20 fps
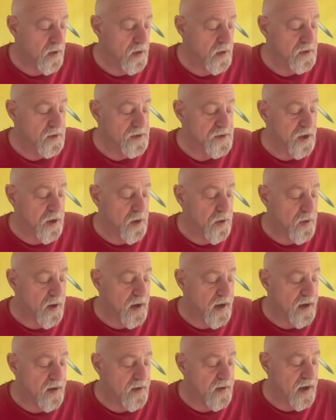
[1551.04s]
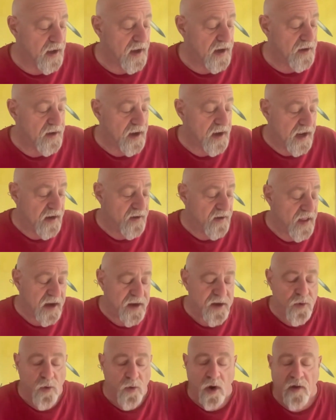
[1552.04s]
So and then
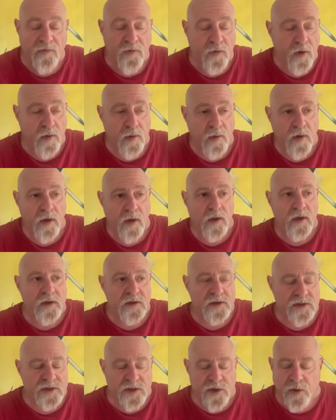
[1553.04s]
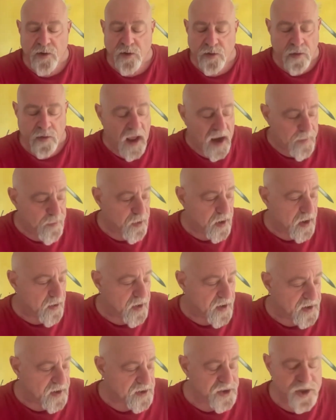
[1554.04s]
you offer, so your library
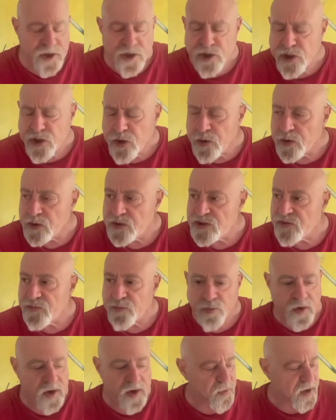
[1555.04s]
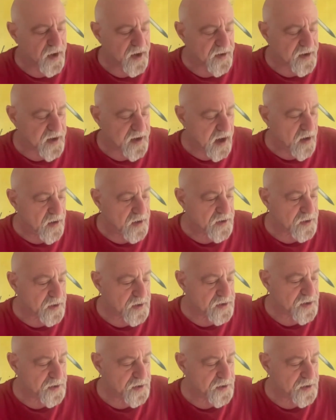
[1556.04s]
is huge of pre-rigged characters.